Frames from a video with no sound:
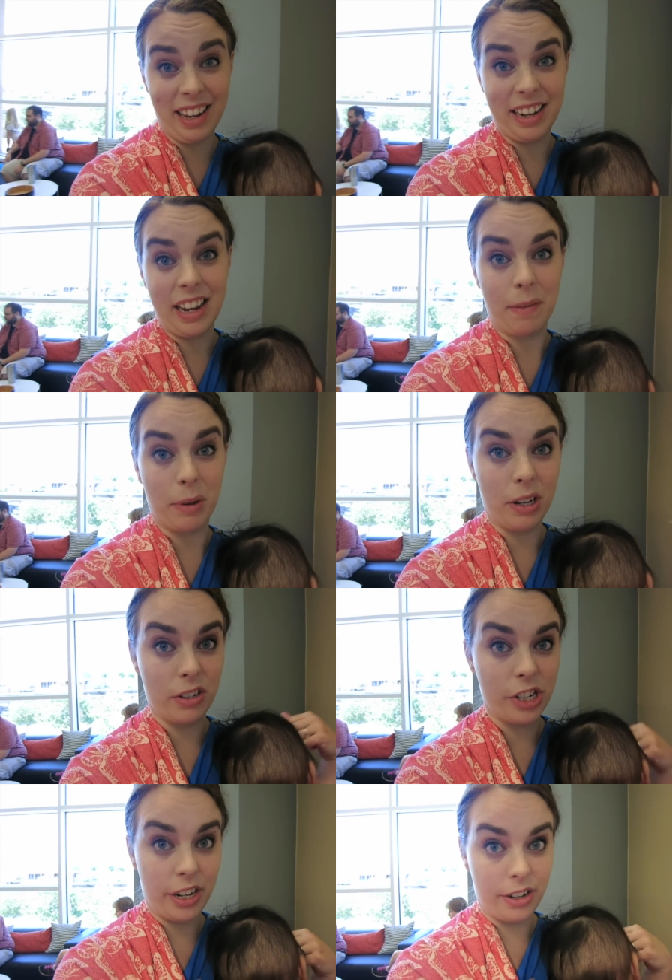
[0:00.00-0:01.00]
in and I'm
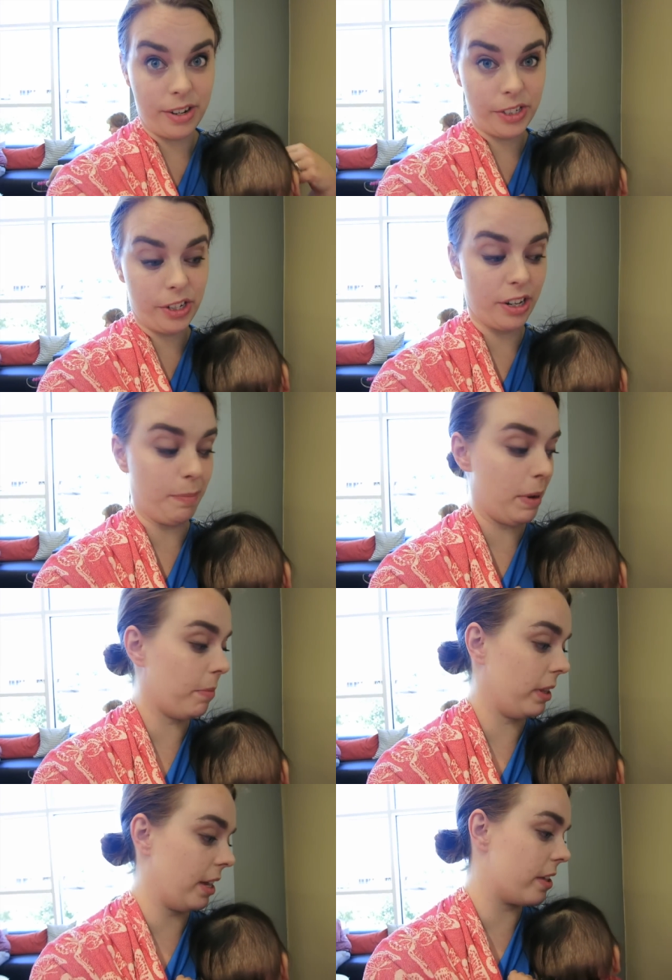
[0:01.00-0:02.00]
gonna try and nurse her and
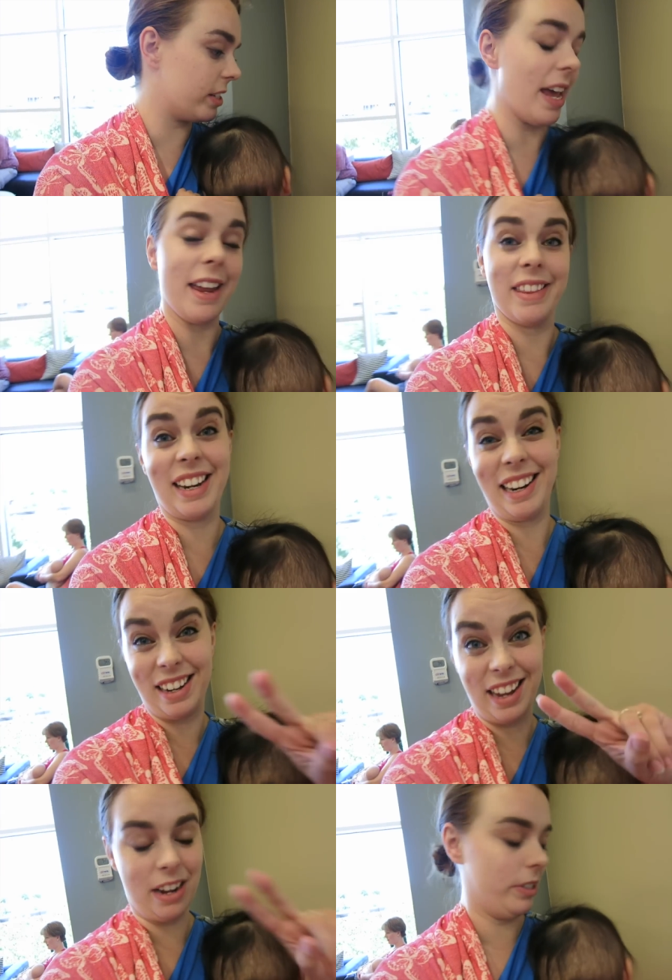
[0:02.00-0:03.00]
pump on the other side and then I
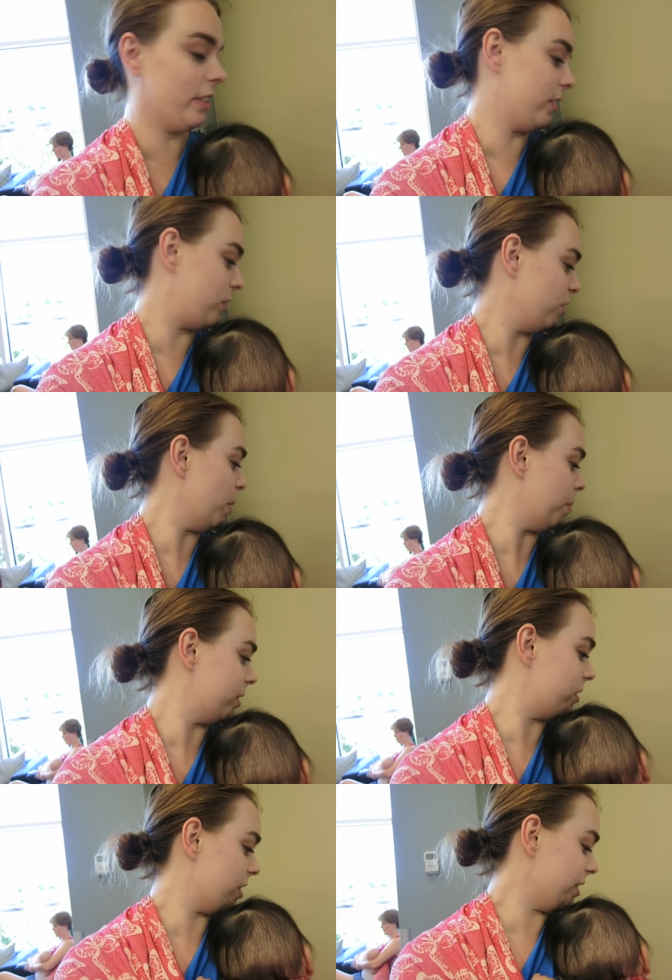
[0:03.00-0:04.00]
get to count to those two
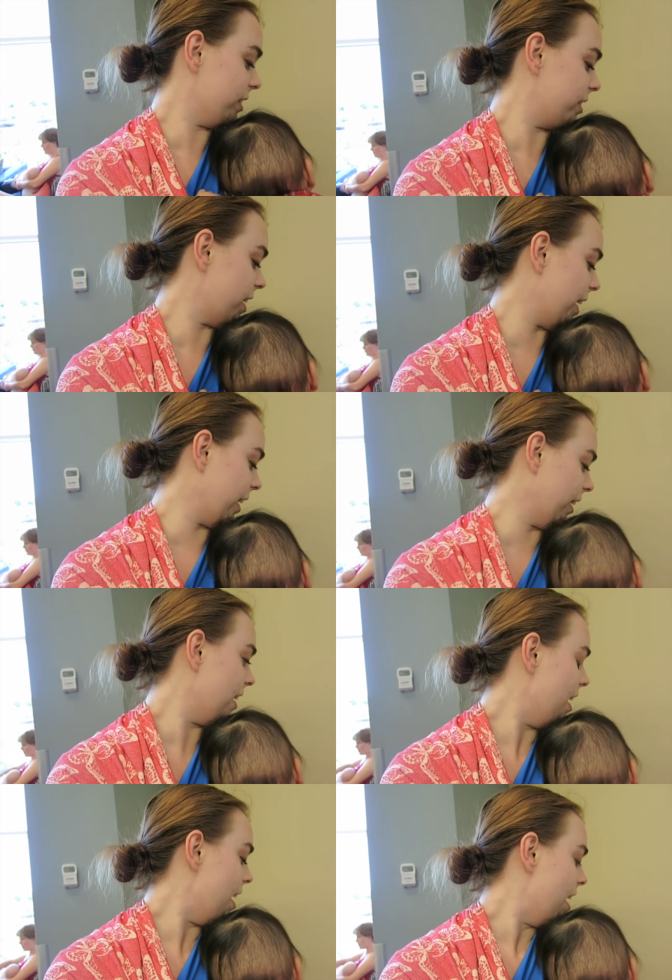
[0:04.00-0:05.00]
babies. So that's
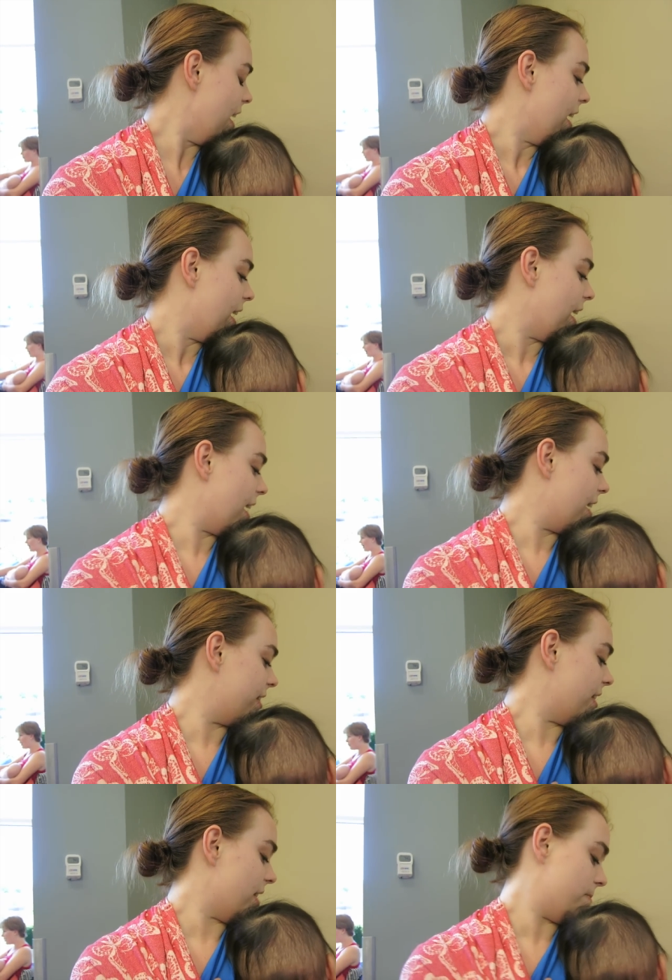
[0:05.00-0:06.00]
exciting.
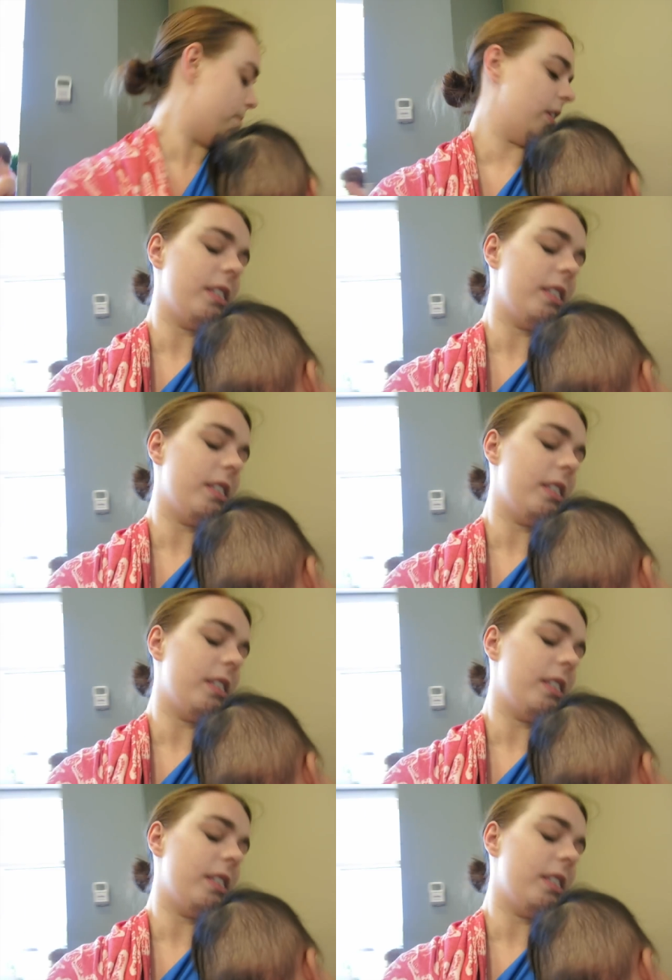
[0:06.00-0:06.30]
And um,